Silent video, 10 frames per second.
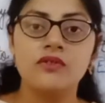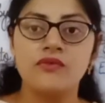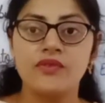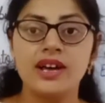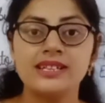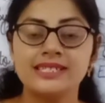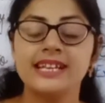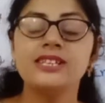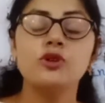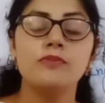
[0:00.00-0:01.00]
were
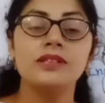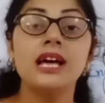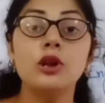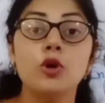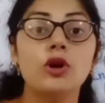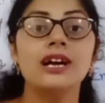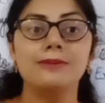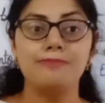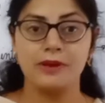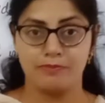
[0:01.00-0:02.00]
said to be the
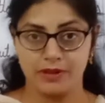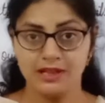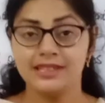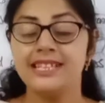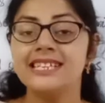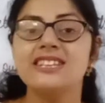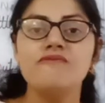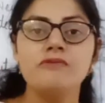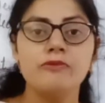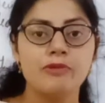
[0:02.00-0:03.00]
local people,
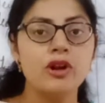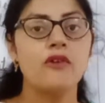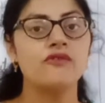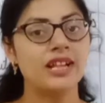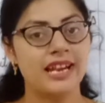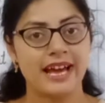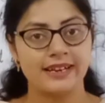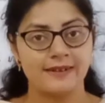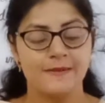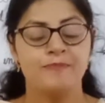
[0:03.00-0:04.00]
native people of the land.
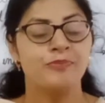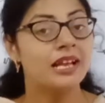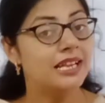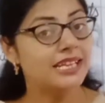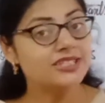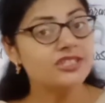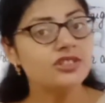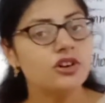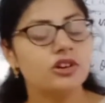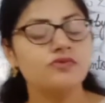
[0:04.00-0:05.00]
Later
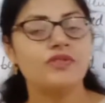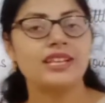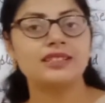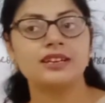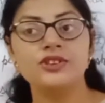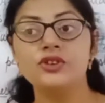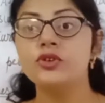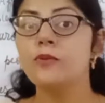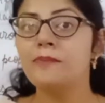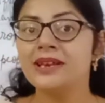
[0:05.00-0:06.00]
on, when the
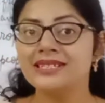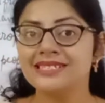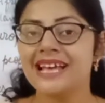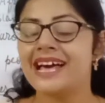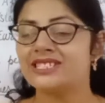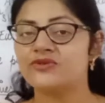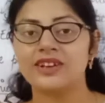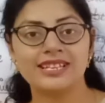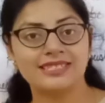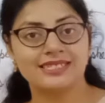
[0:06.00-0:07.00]
Europeans as
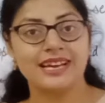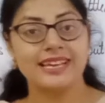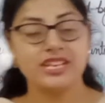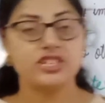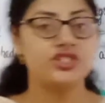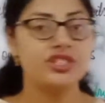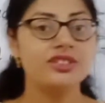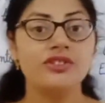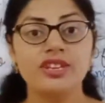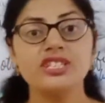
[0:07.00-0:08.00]
well as the
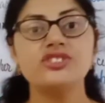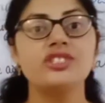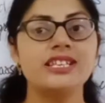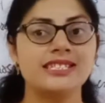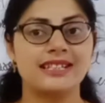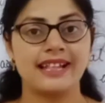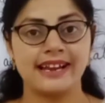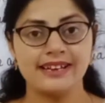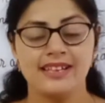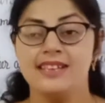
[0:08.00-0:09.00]
Asians reached these
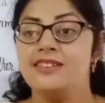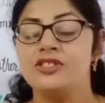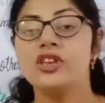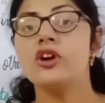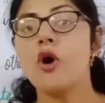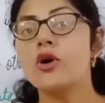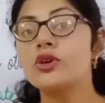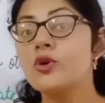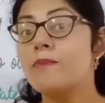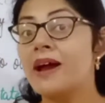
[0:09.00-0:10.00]
lands, they
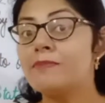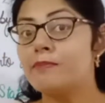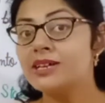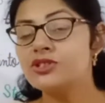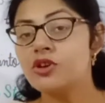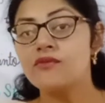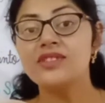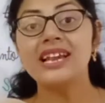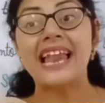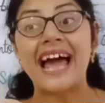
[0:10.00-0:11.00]
occupied much of
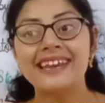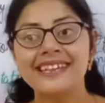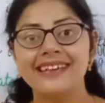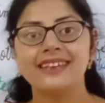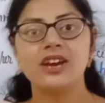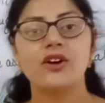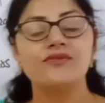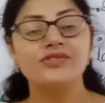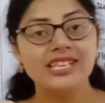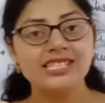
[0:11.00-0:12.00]
the land area
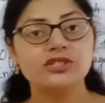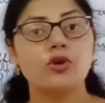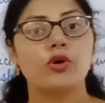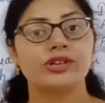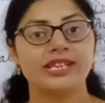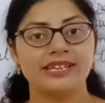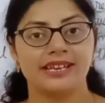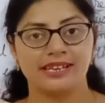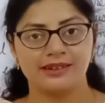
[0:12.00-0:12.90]
of these continents.